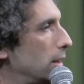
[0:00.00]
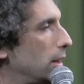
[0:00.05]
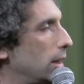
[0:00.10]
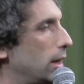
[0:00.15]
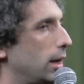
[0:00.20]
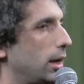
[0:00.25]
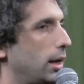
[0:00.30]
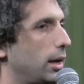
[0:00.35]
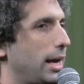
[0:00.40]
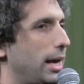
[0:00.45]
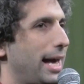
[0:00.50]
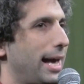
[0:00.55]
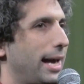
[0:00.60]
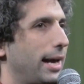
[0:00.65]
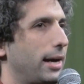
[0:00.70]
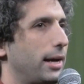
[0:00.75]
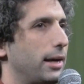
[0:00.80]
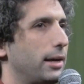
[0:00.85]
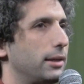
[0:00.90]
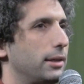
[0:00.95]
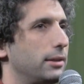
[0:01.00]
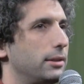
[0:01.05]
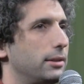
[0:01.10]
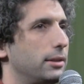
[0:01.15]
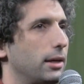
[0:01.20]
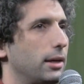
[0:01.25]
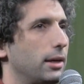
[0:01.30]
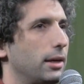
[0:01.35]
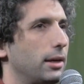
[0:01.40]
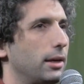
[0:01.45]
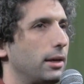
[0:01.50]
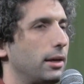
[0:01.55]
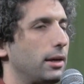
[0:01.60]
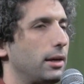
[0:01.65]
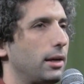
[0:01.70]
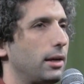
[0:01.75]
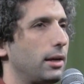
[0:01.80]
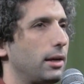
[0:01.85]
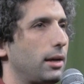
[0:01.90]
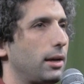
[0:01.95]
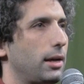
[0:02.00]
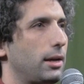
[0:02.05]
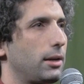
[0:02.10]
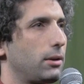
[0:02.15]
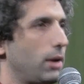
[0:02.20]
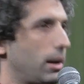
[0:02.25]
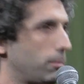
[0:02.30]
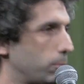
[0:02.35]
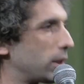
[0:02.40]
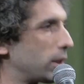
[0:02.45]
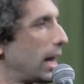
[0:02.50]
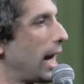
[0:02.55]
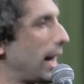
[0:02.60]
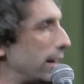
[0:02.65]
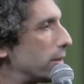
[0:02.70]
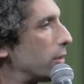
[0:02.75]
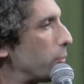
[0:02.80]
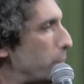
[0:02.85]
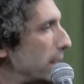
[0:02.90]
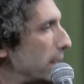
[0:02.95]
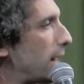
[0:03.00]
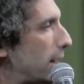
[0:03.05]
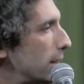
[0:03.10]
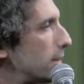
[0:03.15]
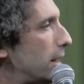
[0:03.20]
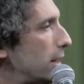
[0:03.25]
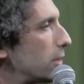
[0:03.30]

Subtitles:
And I'm glad that we had